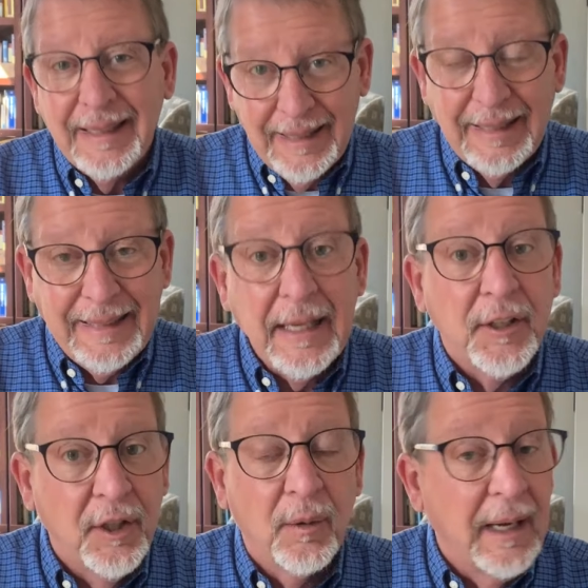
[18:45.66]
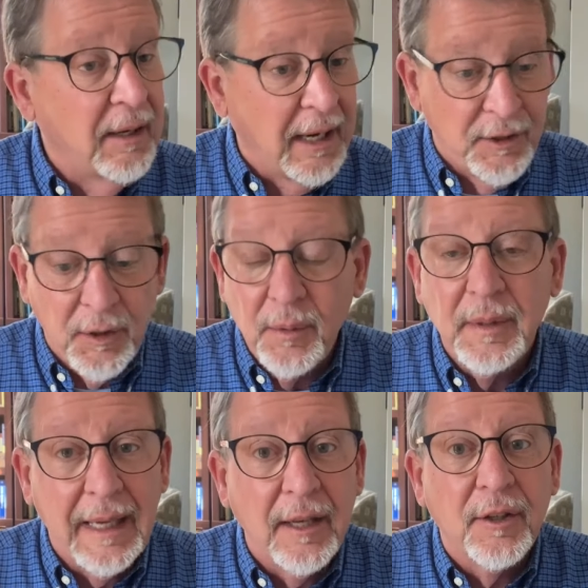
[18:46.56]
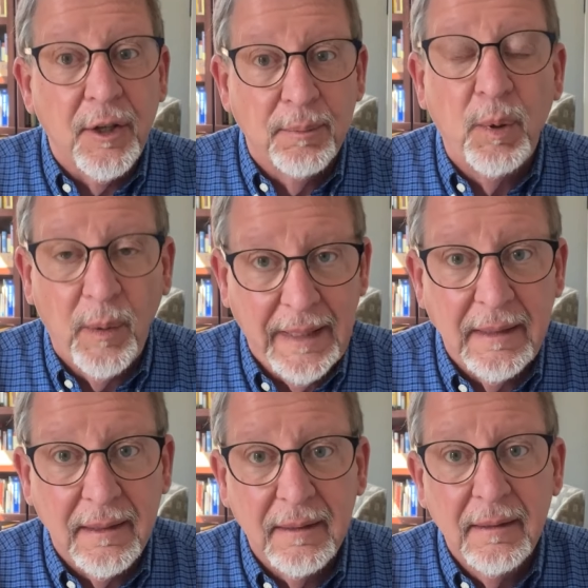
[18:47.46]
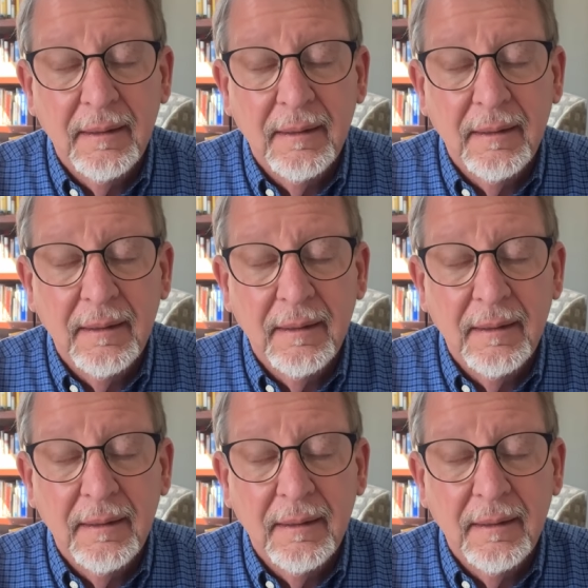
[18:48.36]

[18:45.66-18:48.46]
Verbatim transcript: I get it though. I, I do get their point.